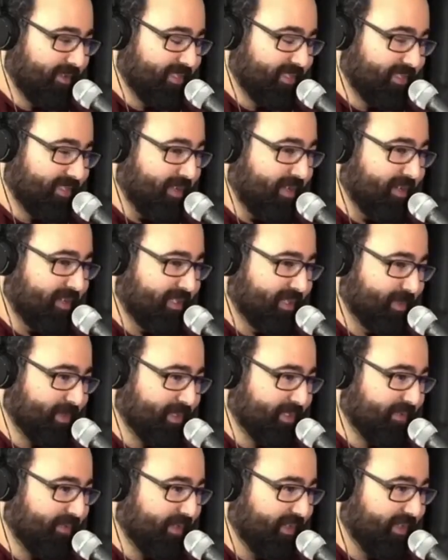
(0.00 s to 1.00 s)
song
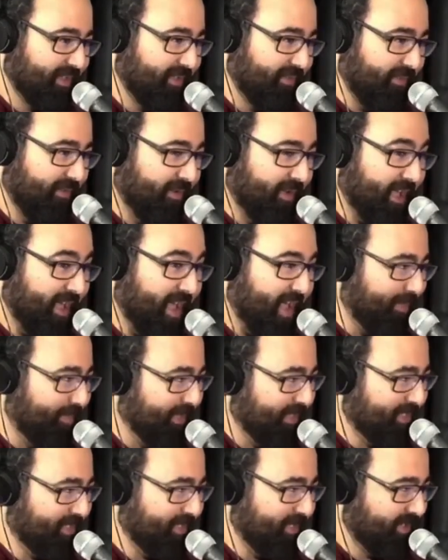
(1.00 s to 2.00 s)
specifically for a happy
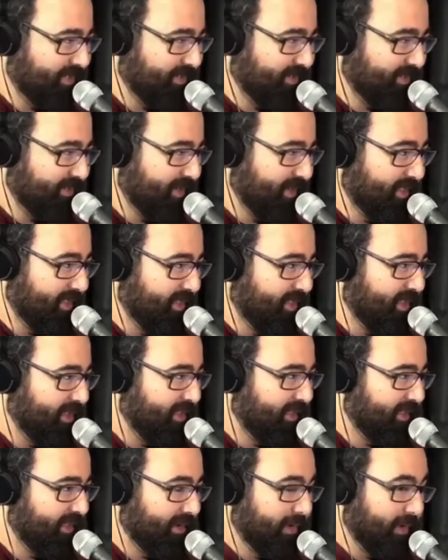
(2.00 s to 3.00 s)
scene, and then
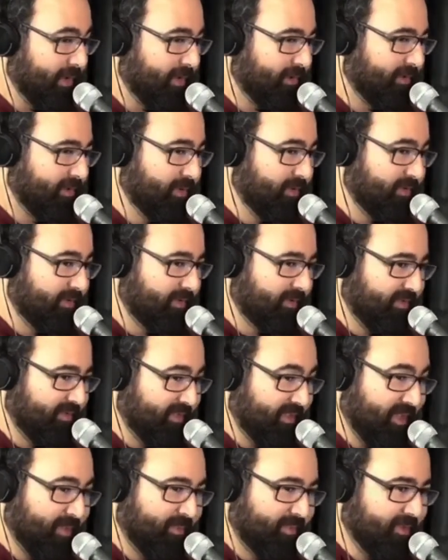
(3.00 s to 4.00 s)
later on use the
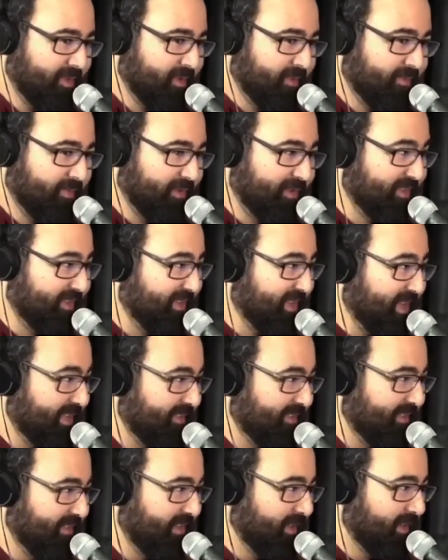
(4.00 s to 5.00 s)
same song for a sad
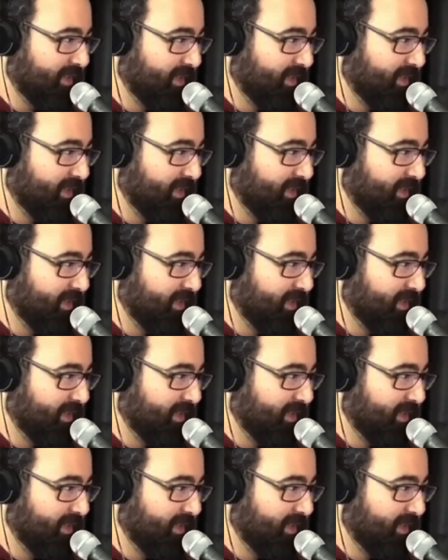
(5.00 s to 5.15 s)
scene.